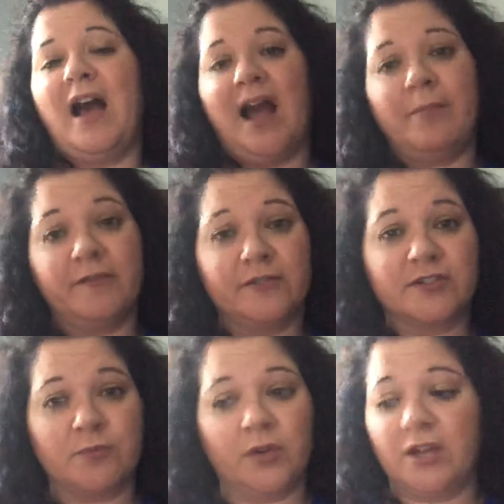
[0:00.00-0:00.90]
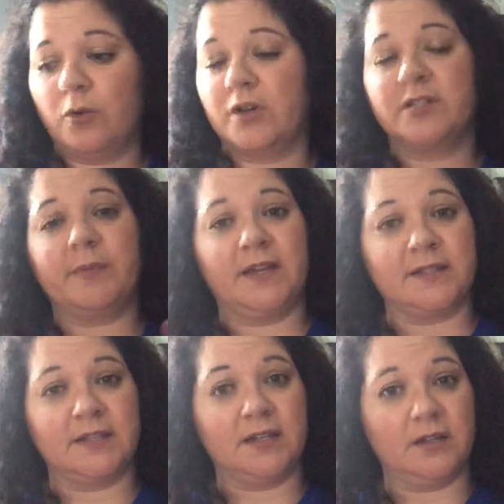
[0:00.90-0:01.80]
I prefer smoky quartz
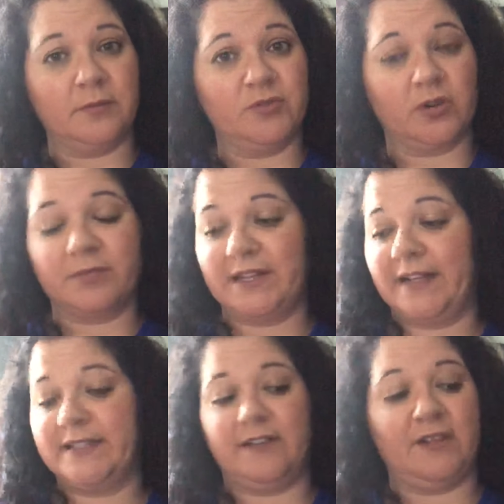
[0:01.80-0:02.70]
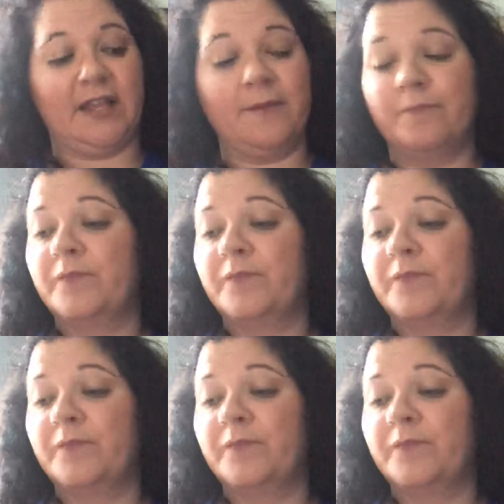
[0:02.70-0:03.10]
because it absorbs negativity.